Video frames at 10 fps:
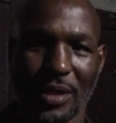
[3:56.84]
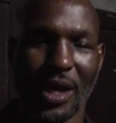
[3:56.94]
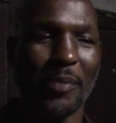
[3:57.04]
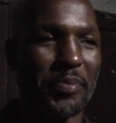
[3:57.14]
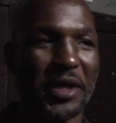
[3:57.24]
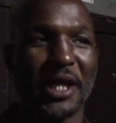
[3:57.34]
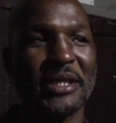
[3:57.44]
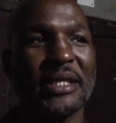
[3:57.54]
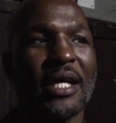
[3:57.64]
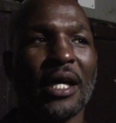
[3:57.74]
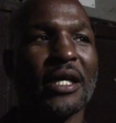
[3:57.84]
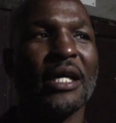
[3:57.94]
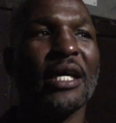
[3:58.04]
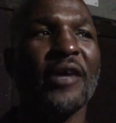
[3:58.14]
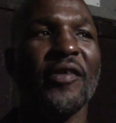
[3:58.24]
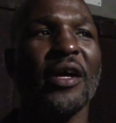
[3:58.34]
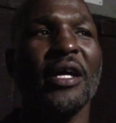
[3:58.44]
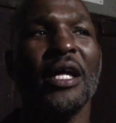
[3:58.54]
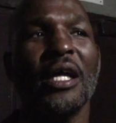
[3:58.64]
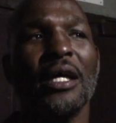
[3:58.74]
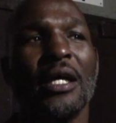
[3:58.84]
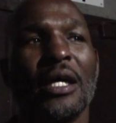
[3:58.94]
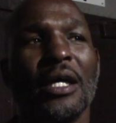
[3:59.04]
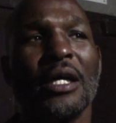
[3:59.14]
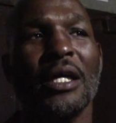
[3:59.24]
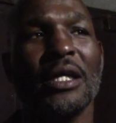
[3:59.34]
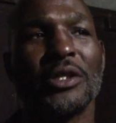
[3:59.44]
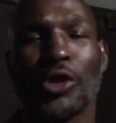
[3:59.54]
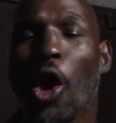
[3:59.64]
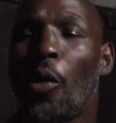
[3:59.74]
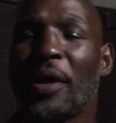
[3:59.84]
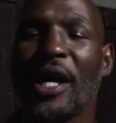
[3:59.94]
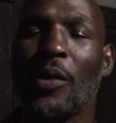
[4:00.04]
Yeah, because to go in there